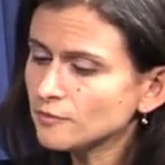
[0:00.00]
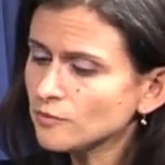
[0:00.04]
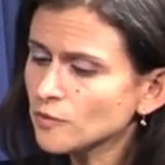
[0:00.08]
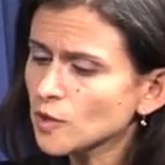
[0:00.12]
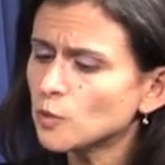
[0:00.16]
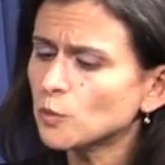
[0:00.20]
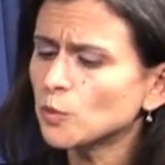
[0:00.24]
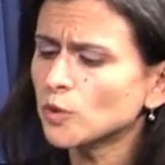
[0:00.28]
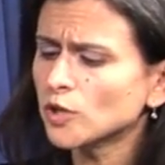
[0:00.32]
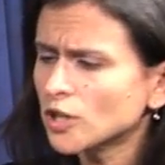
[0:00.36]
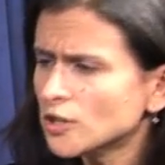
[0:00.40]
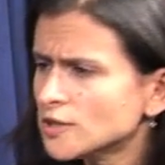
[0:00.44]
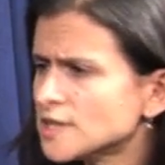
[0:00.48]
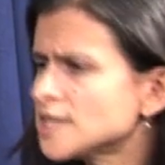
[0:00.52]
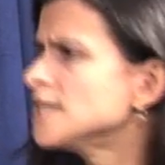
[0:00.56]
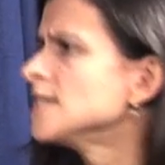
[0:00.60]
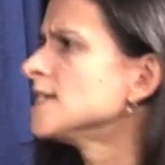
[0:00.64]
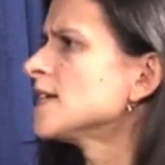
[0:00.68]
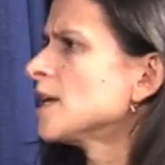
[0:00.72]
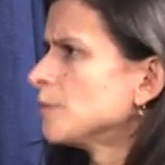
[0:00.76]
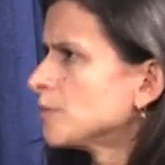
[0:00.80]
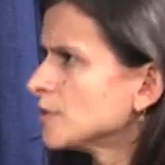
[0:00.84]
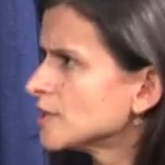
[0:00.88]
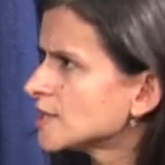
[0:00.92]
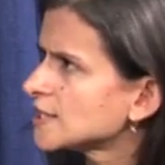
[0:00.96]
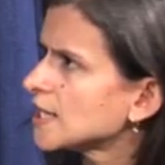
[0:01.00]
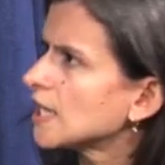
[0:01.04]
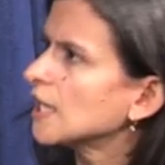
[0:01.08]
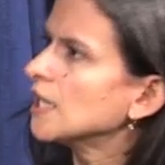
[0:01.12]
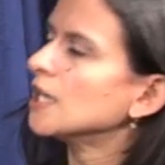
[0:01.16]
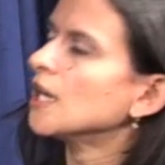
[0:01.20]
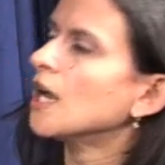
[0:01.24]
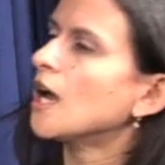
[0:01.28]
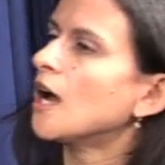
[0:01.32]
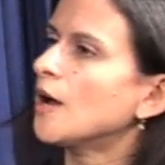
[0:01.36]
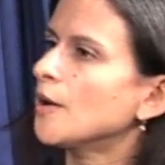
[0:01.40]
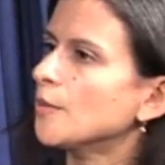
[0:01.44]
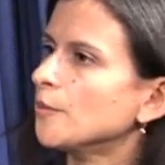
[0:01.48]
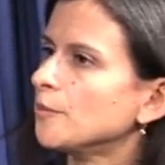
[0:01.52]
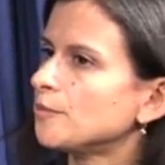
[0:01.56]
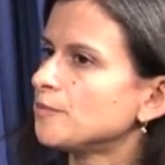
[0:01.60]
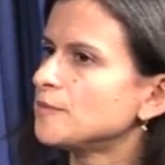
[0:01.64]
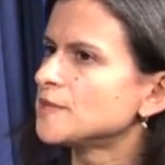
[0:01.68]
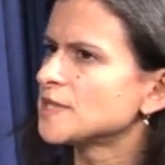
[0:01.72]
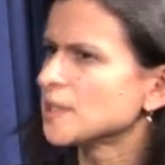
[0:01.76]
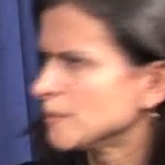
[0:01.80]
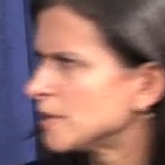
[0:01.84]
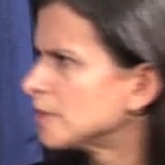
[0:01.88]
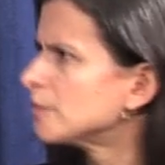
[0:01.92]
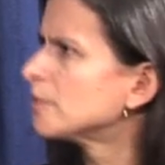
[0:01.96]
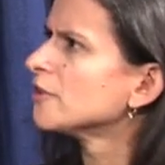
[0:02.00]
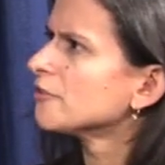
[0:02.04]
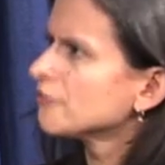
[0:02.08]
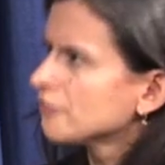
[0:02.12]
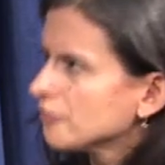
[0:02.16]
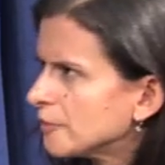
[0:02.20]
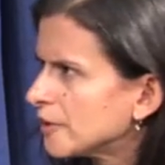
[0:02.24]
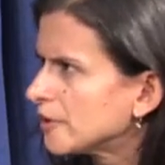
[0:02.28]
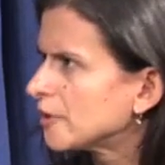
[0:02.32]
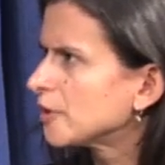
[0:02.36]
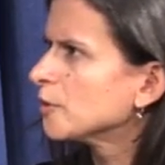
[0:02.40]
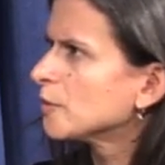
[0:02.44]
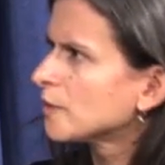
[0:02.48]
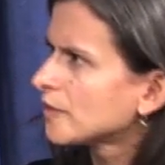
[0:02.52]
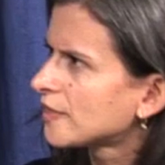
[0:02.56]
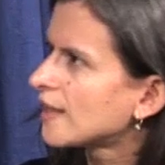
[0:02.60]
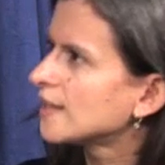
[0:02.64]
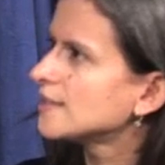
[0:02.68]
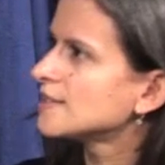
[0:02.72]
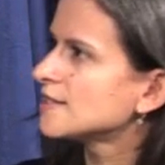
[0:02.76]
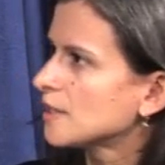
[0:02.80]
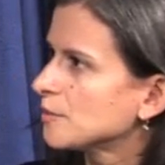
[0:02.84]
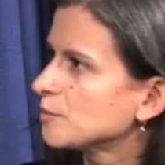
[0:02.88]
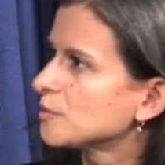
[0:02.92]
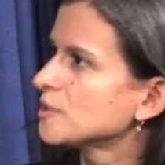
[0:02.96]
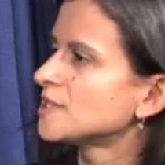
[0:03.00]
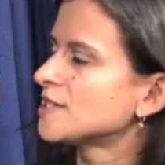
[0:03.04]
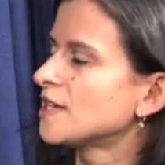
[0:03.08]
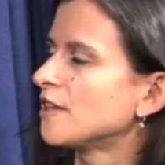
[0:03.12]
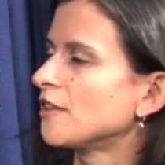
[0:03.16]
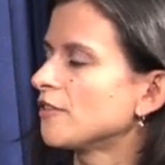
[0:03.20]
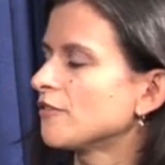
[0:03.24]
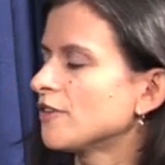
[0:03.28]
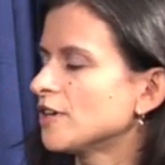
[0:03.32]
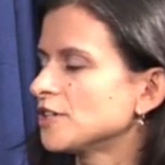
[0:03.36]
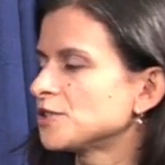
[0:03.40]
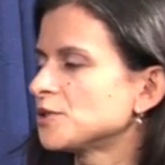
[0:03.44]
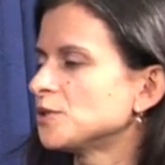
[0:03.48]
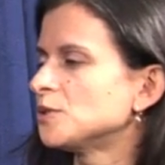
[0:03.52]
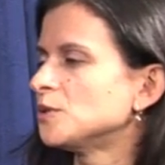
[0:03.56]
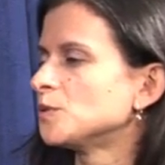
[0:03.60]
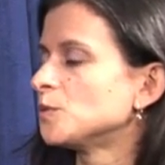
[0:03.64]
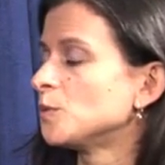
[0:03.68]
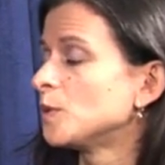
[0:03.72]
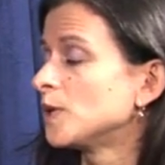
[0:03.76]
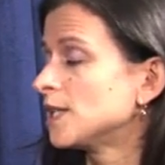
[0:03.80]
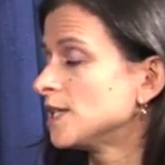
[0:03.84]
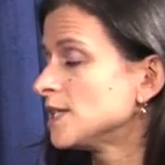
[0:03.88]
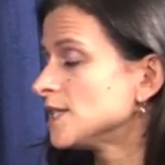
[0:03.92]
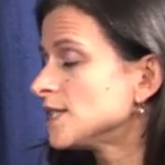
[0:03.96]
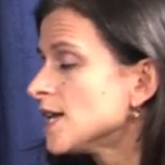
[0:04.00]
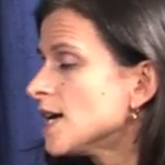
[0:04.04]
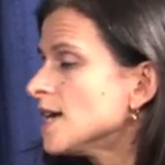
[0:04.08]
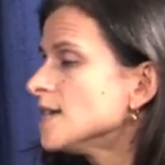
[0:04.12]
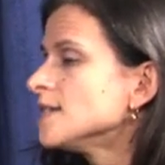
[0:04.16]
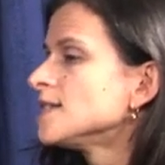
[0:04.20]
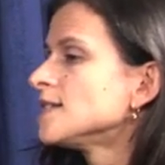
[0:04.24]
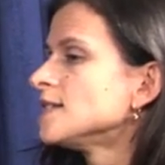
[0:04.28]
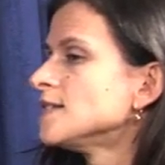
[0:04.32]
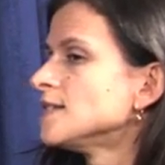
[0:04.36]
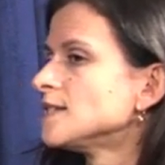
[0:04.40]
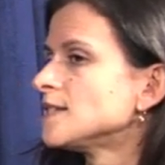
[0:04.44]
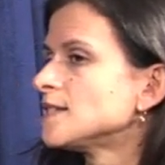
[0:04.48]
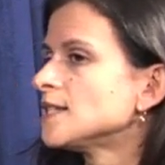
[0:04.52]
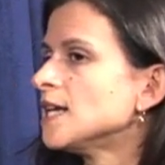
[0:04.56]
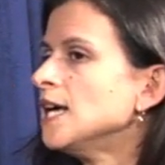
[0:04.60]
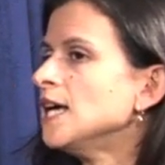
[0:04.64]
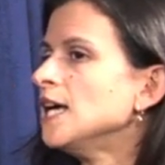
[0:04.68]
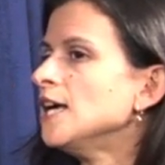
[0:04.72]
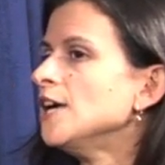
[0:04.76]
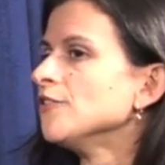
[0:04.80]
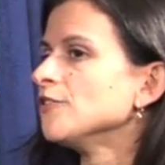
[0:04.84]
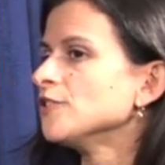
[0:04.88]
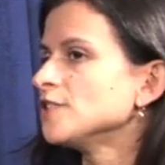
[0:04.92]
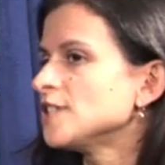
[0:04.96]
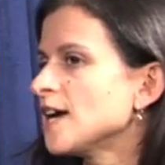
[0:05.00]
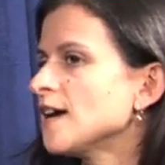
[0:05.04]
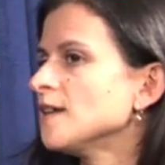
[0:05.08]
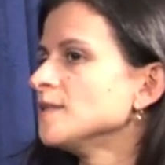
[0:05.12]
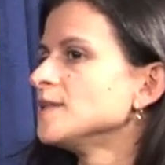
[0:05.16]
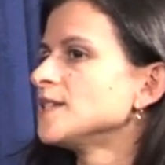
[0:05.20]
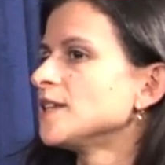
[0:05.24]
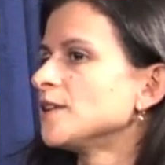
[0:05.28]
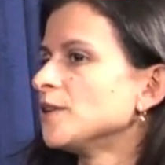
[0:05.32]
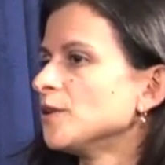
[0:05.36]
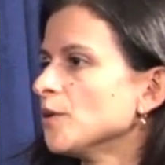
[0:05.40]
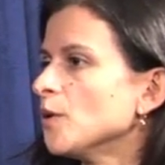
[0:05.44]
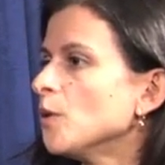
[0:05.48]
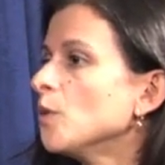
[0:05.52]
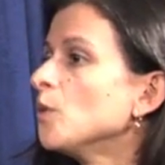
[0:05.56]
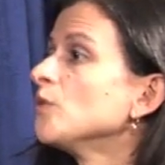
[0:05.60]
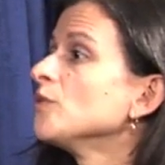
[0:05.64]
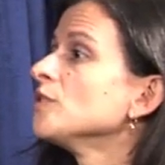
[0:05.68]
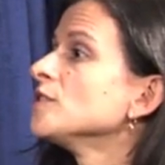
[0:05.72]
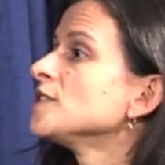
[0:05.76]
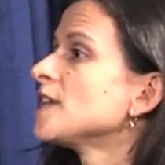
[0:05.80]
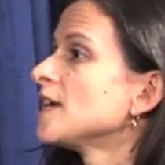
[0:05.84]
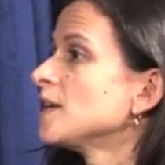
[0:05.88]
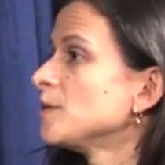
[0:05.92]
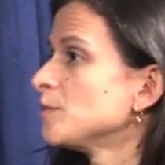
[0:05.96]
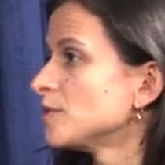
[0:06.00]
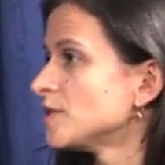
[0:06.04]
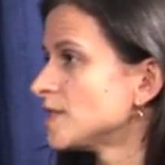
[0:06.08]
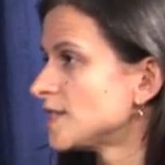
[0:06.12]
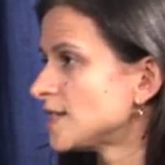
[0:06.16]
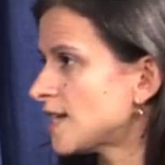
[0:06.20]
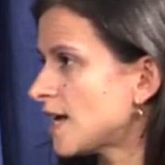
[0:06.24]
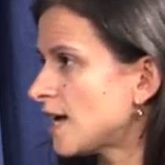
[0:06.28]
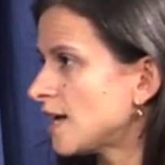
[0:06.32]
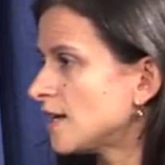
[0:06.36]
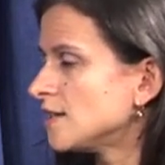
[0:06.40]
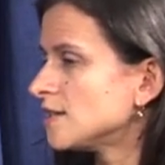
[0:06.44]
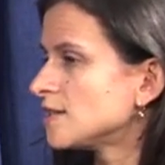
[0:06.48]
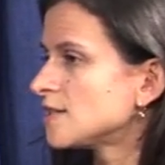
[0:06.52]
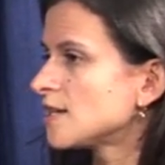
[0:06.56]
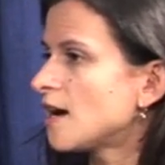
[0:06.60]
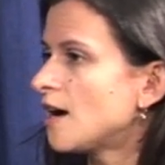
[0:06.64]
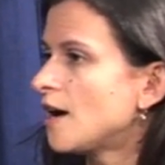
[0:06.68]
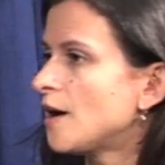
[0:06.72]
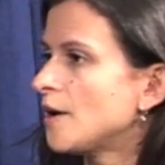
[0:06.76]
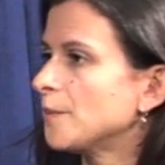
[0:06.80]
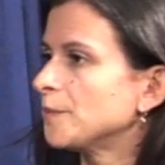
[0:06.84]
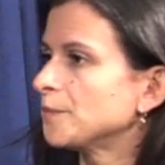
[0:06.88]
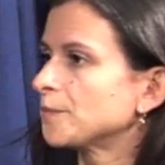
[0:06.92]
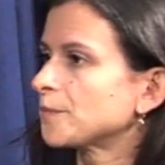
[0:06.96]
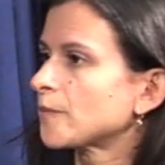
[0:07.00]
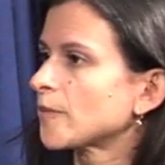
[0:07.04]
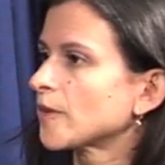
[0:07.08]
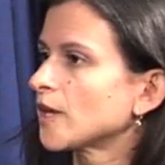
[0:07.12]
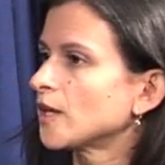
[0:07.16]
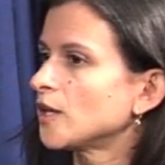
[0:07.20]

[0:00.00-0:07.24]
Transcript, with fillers: We're close to ten percent. Um, some people are familiar with that ten percent threshold. What it does is, for towns that are over ten percent, um,